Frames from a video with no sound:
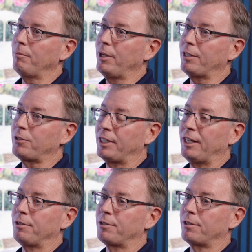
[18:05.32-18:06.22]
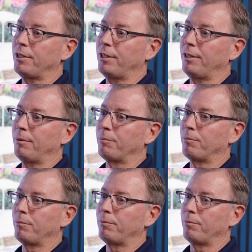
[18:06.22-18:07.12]
It stands in
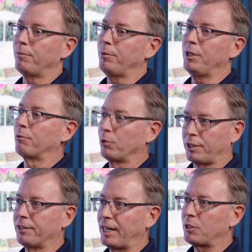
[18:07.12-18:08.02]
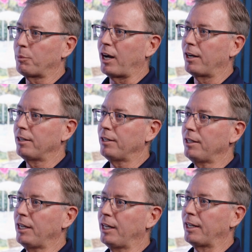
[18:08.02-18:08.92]
a really great spot,
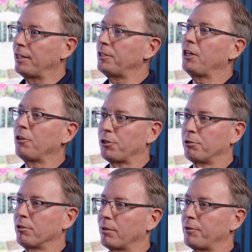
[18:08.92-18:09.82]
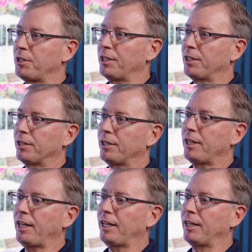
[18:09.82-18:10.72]
and it continues to grow every year.
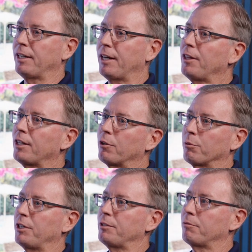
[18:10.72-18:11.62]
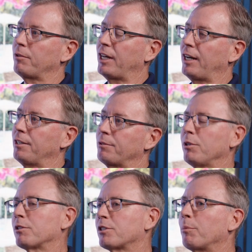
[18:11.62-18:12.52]
And I think the reason for that is,
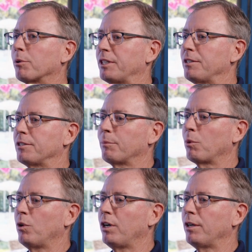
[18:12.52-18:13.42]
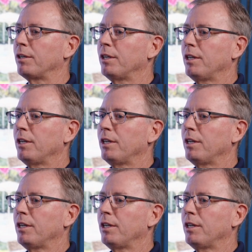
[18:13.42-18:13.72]
well, there's a couple reasons. Number one,